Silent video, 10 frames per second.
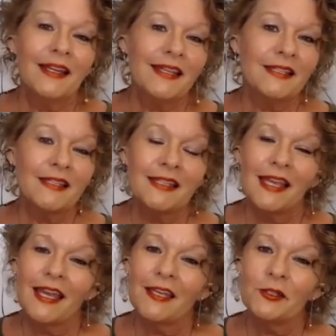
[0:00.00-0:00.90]
This is the
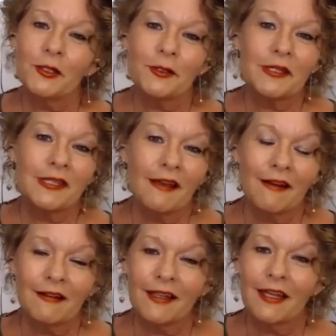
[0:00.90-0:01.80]
angels, the
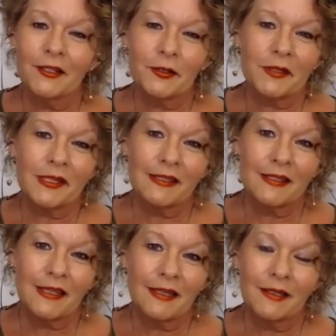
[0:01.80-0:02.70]
archangels, the
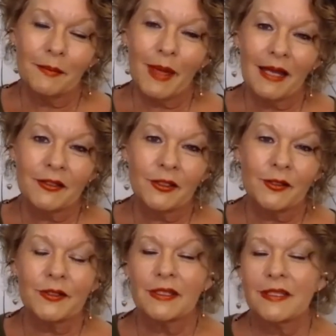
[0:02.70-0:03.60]
ascended
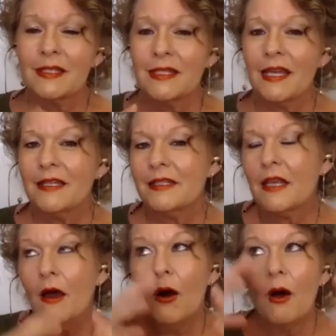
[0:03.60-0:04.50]
masters, the saints,
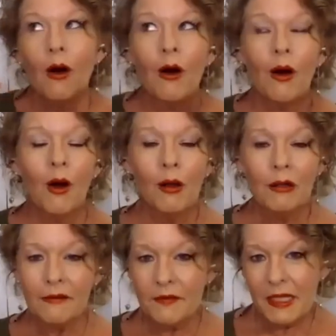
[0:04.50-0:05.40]

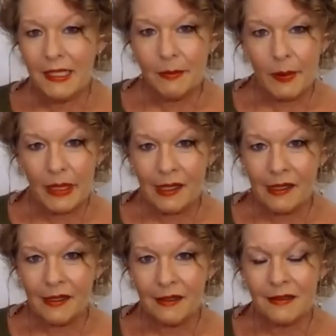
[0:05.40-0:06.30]
all of these
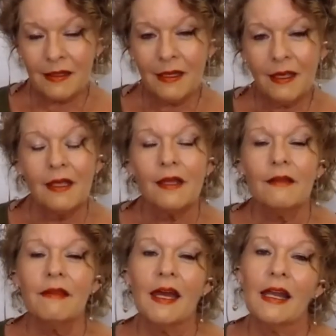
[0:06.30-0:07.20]
beings
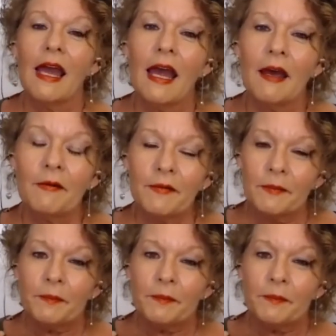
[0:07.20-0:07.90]
that have